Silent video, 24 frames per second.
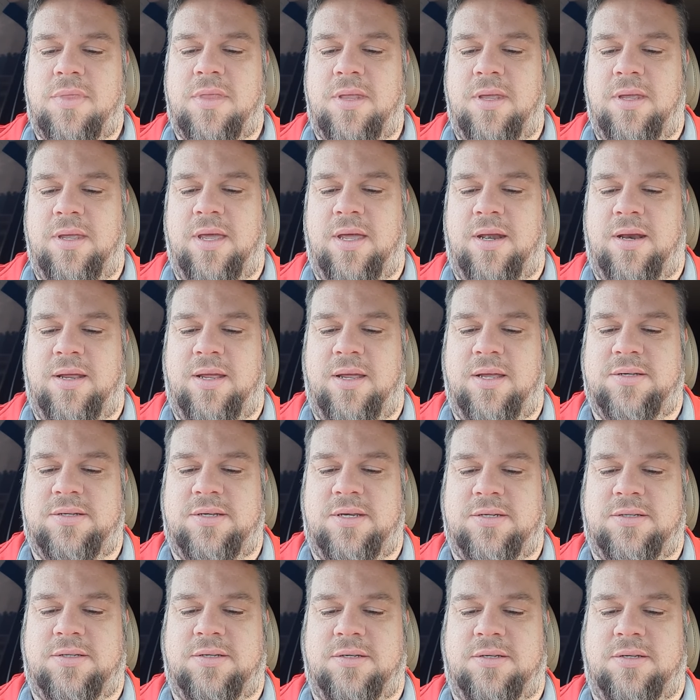Yet the
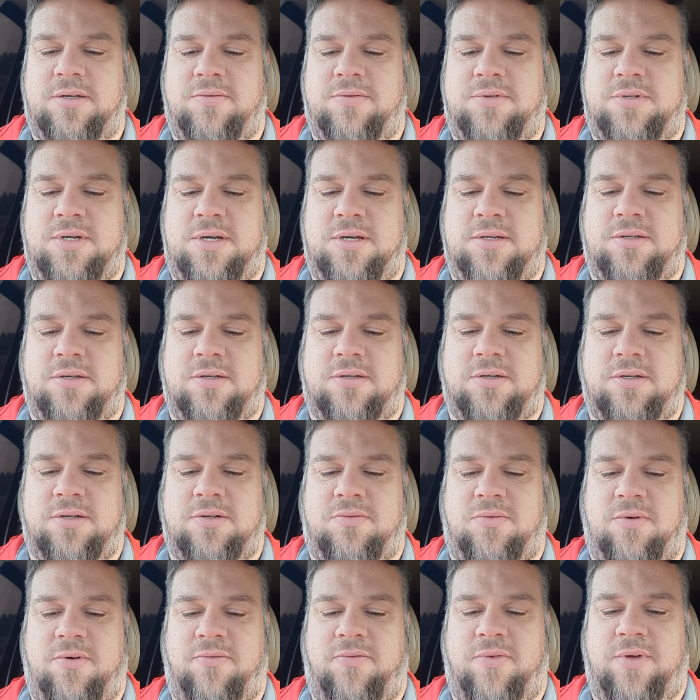existence of Jesus is
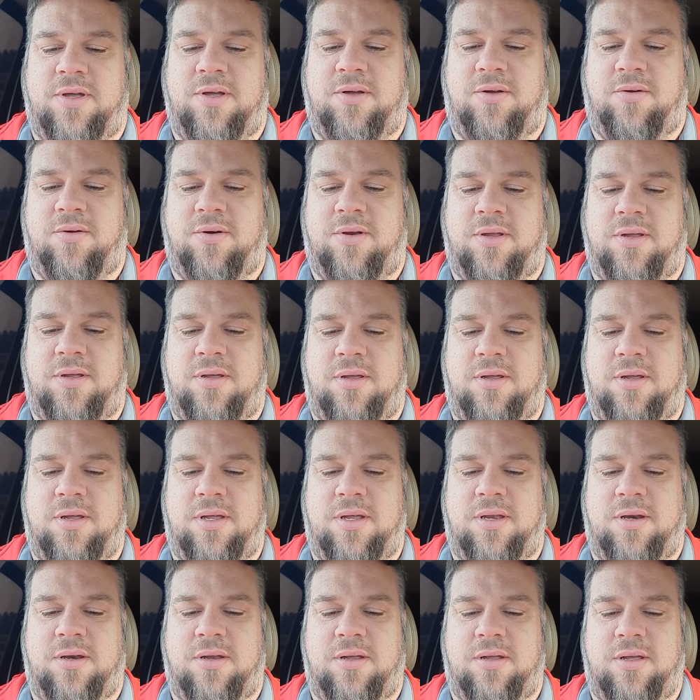revealed
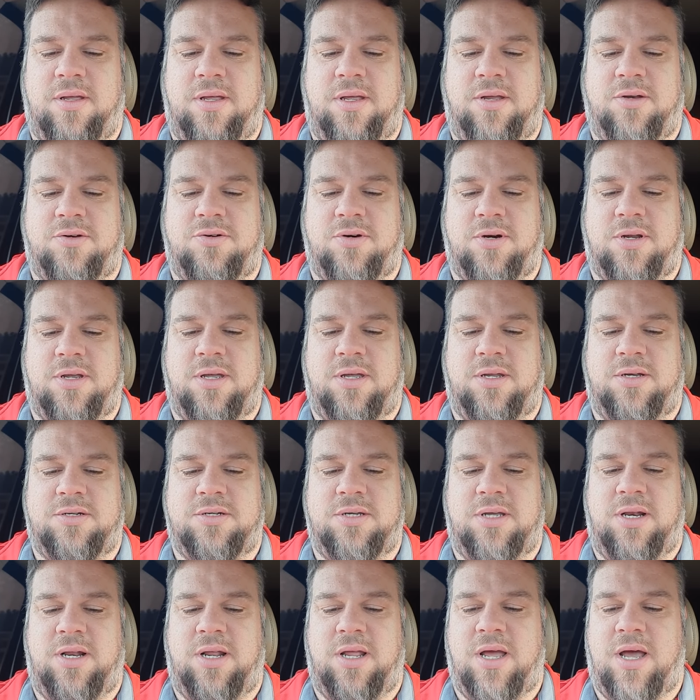in the intricate
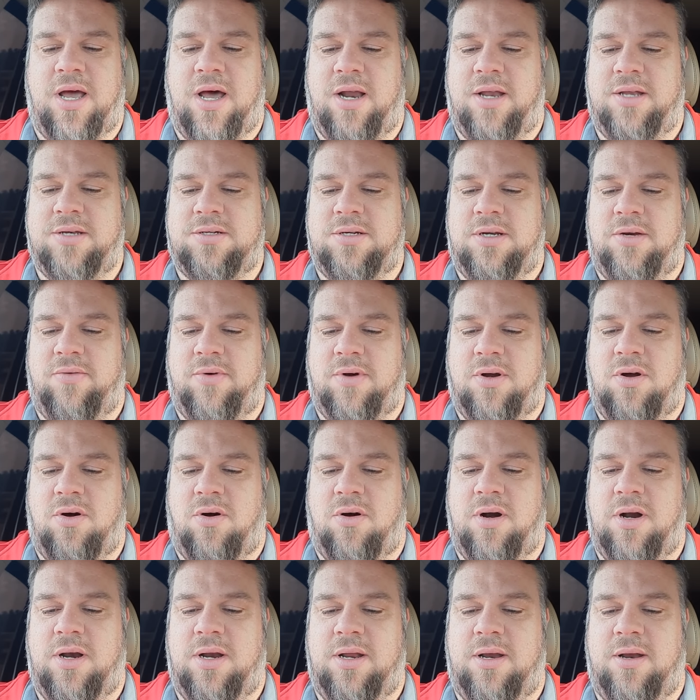genealogy
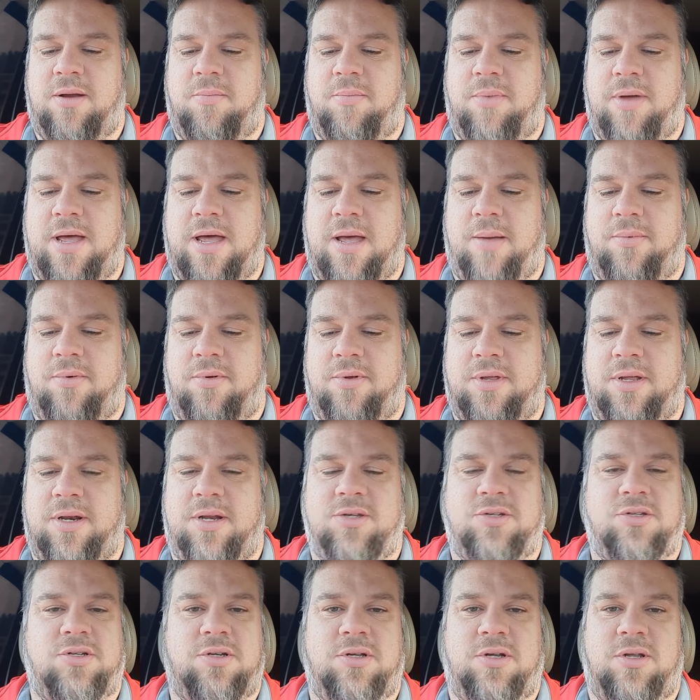recorded in the Bible that has
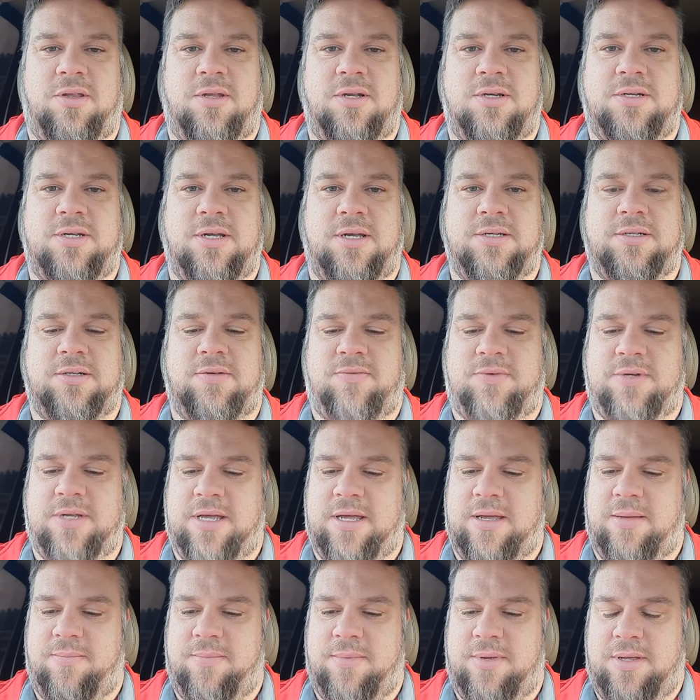stood the test of
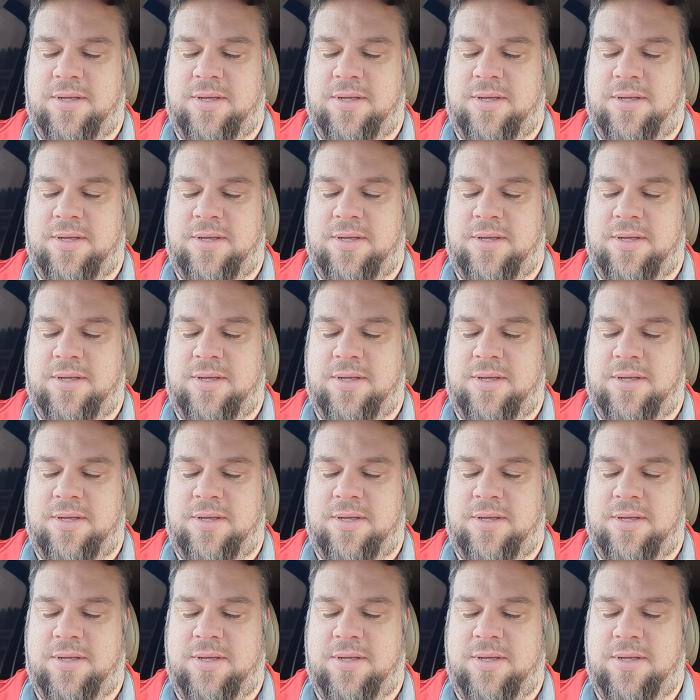time.